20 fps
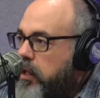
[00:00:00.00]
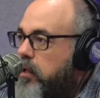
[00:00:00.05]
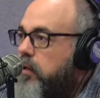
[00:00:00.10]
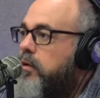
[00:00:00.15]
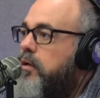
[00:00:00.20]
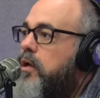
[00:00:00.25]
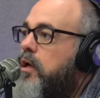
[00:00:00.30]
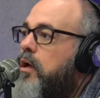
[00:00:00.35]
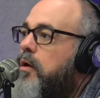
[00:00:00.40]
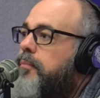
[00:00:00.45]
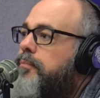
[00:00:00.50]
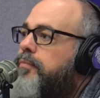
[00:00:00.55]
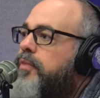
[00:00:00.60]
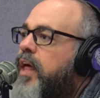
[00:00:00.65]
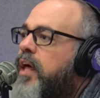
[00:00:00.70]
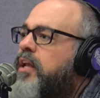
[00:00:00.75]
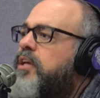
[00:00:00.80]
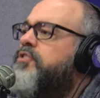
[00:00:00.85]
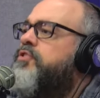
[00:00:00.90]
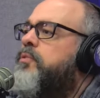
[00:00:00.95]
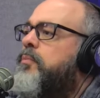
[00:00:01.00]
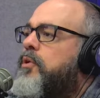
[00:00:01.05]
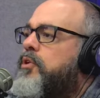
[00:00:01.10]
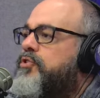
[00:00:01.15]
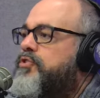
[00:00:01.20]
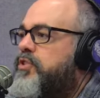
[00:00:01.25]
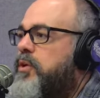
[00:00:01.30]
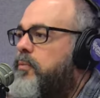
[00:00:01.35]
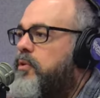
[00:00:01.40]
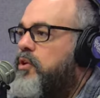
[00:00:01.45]
I know. That is the most
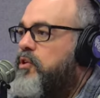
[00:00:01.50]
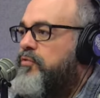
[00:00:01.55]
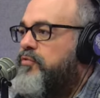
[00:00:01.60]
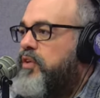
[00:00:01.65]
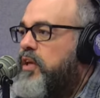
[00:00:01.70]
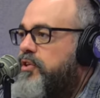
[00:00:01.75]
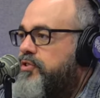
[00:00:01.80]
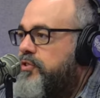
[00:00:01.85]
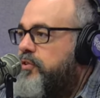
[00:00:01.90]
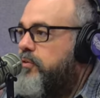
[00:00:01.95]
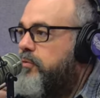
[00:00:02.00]
similar flesh to the